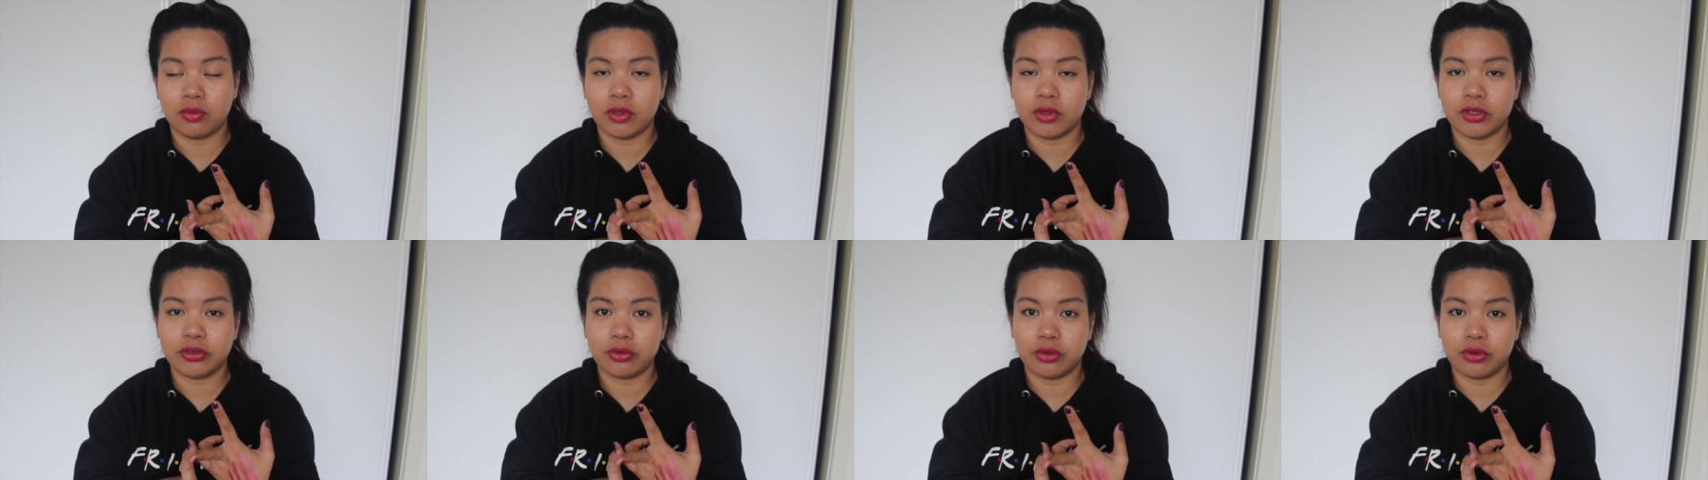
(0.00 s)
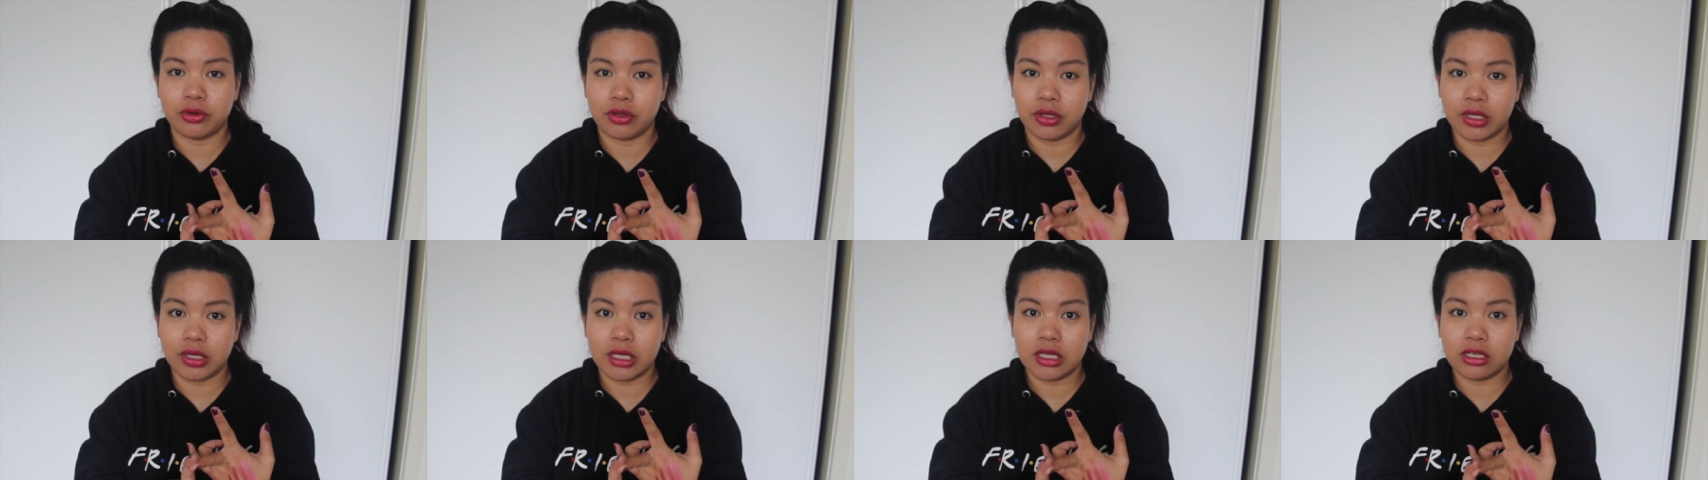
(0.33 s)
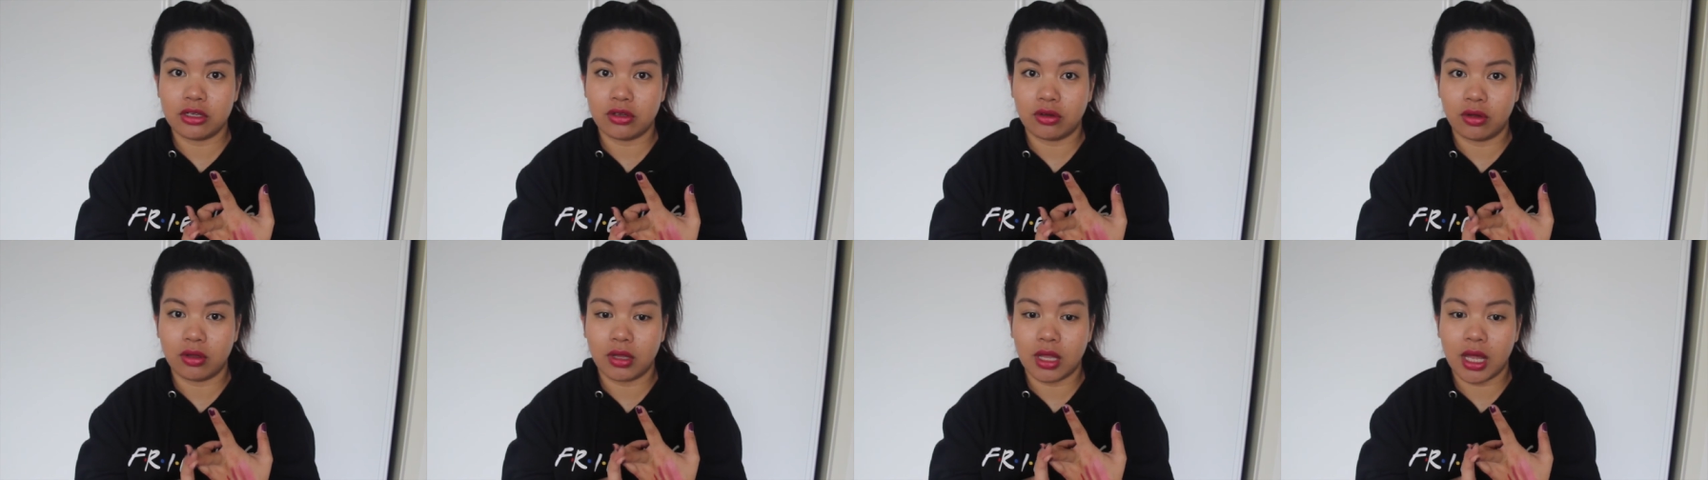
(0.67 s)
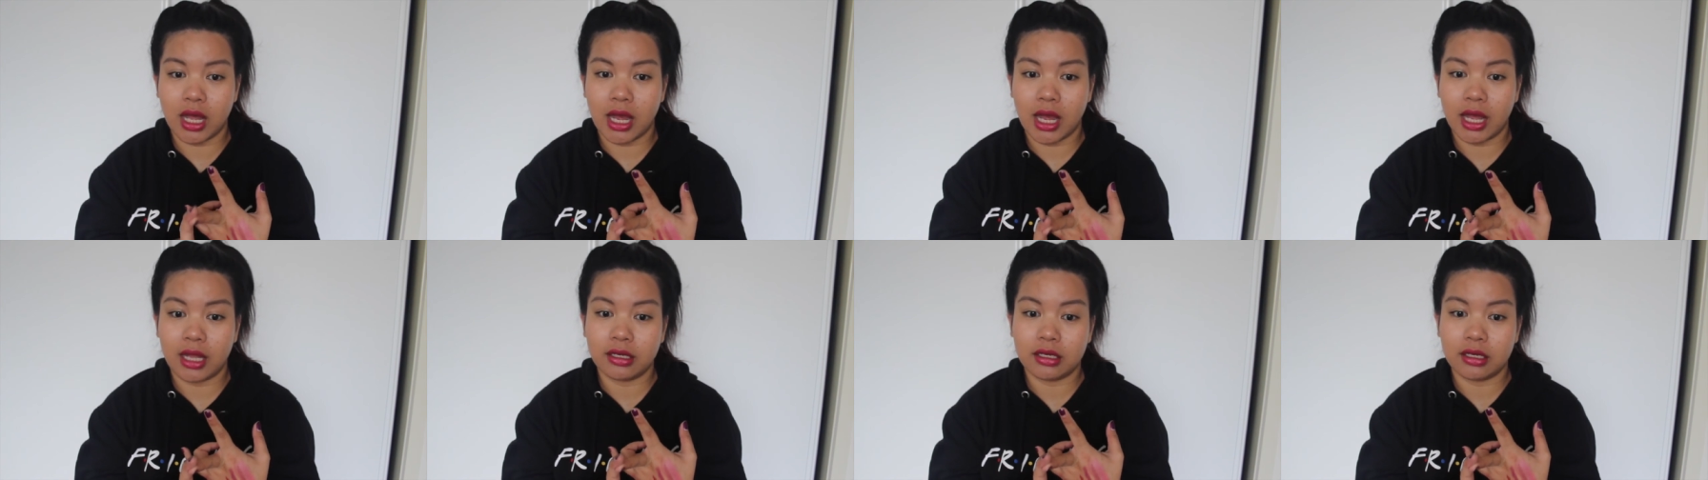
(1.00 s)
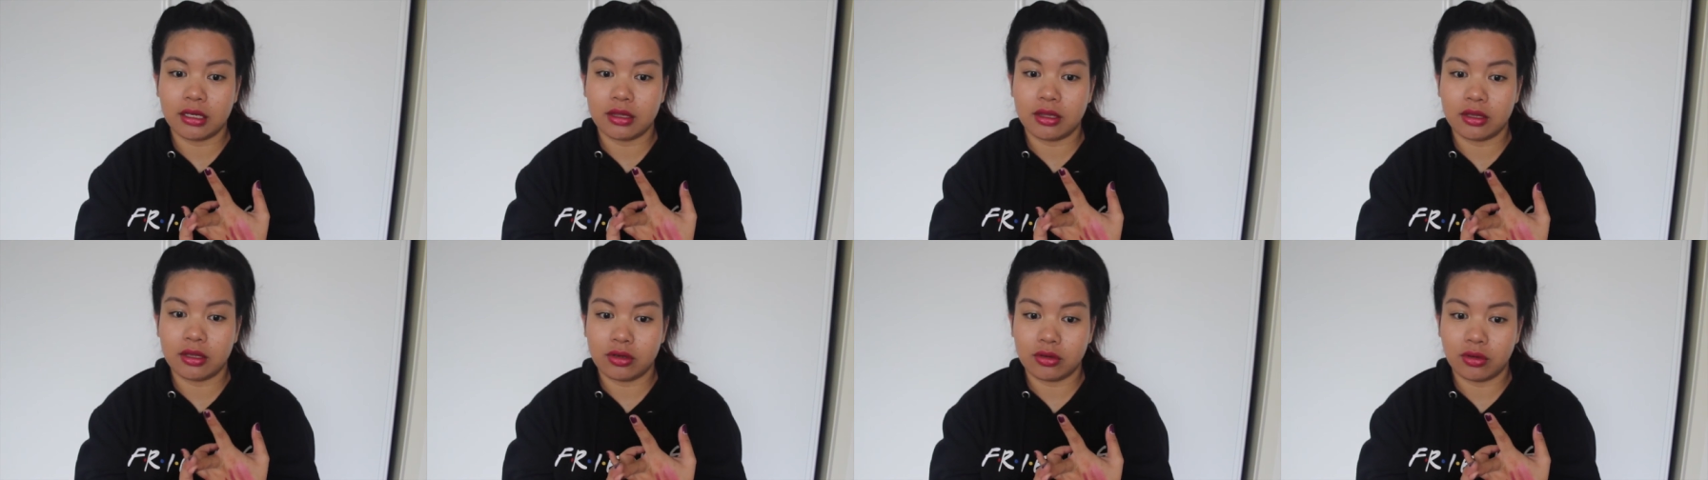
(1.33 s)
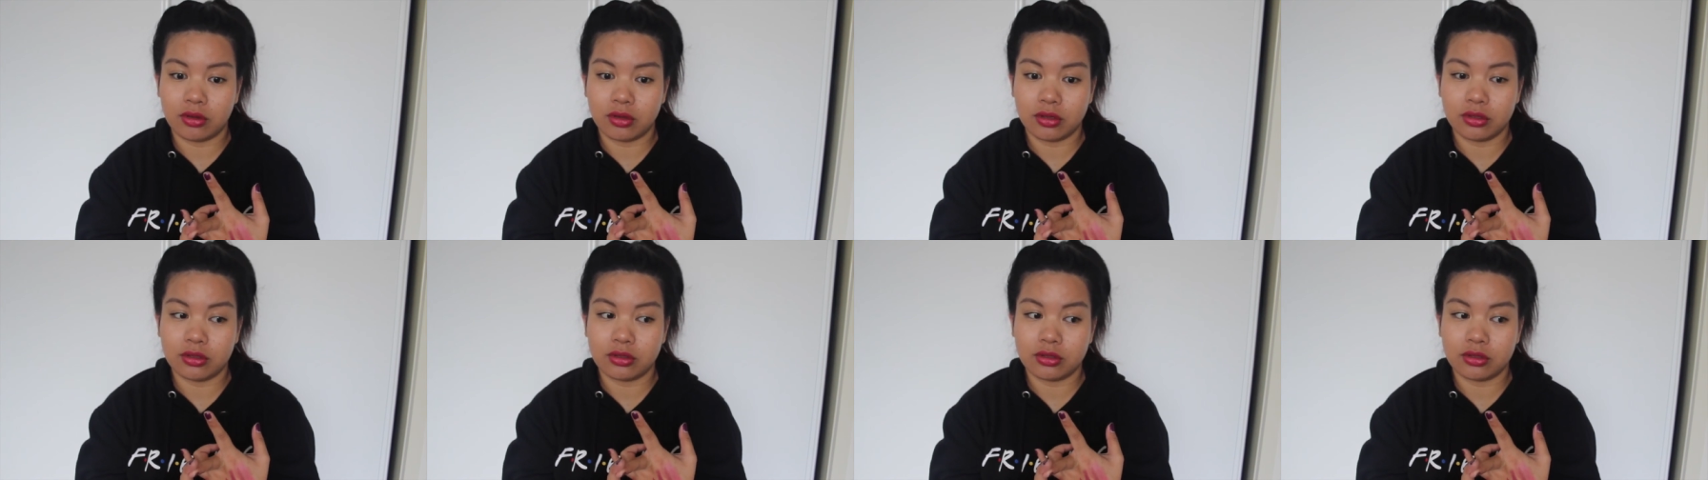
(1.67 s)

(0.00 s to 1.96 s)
which were only a dollar at the dollar